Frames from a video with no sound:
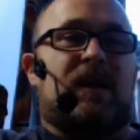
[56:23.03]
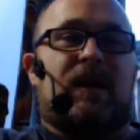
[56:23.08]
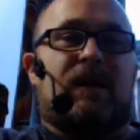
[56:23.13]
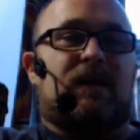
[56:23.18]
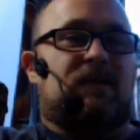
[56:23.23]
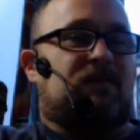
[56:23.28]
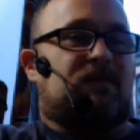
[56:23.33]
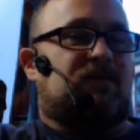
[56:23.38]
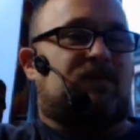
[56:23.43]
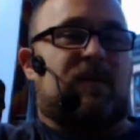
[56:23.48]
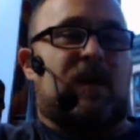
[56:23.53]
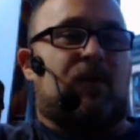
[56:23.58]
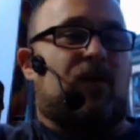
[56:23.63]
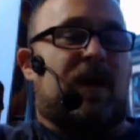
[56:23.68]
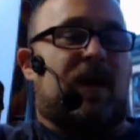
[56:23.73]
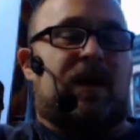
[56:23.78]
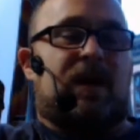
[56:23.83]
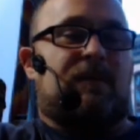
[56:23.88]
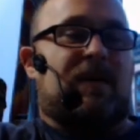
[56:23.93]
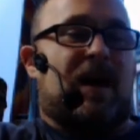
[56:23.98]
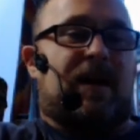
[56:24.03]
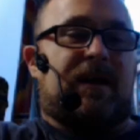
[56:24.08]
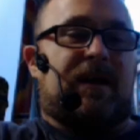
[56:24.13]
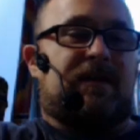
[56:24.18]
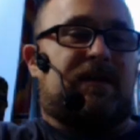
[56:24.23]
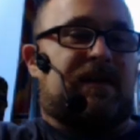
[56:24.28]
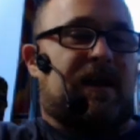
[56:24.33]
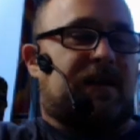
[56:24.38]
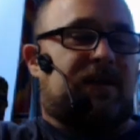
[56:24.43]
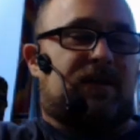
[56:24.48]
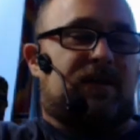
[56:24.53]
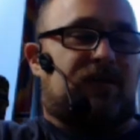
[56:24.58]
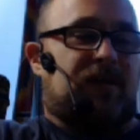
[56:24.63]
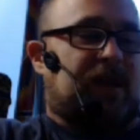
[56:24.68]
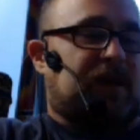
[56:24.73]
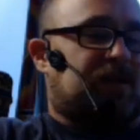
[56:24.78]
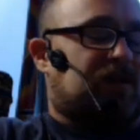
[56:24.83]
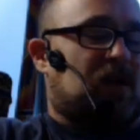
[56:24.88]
And it's yeah. been written about extensively.